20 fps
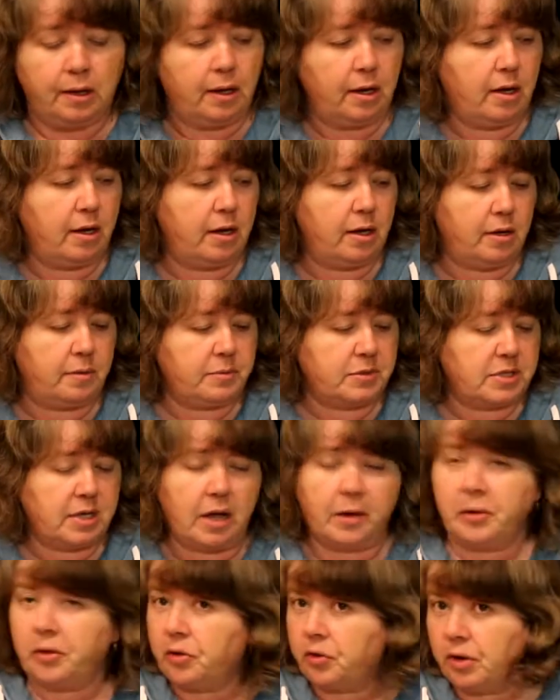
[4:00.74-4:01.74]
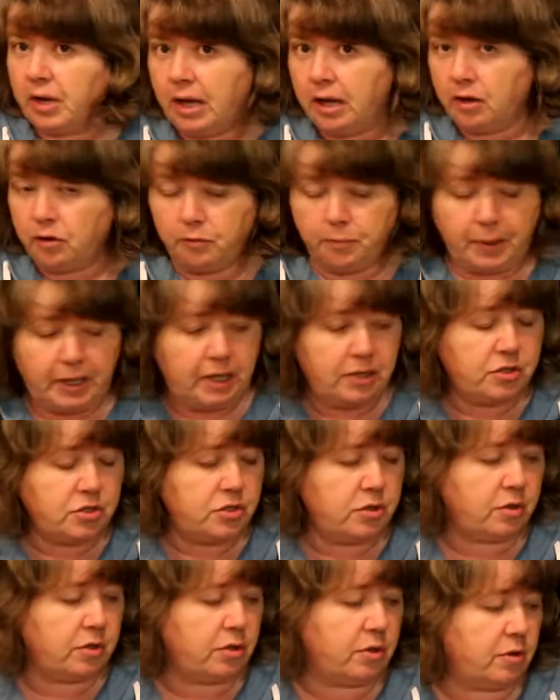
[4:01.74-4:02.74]
other kind of
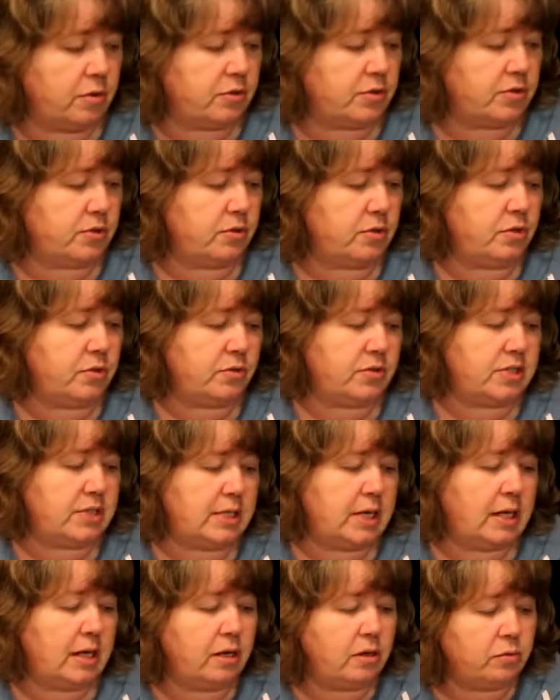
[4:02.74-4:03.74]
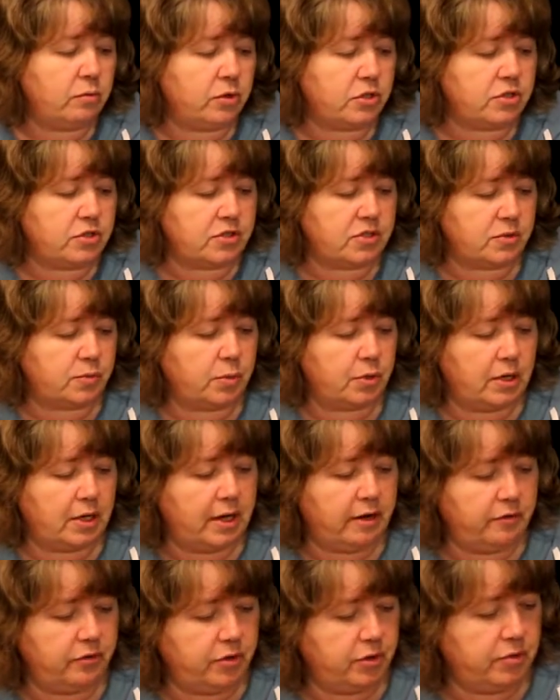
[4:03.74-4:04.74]
paints, you can also use stain, which is what
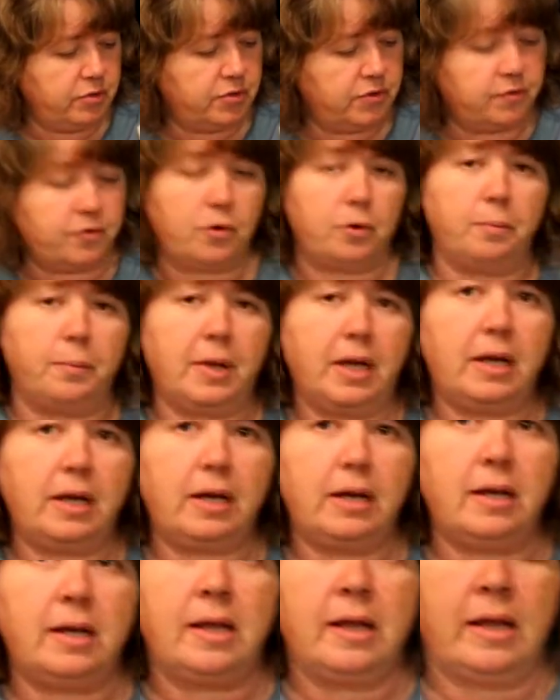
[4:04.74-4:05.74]
I've used for mine.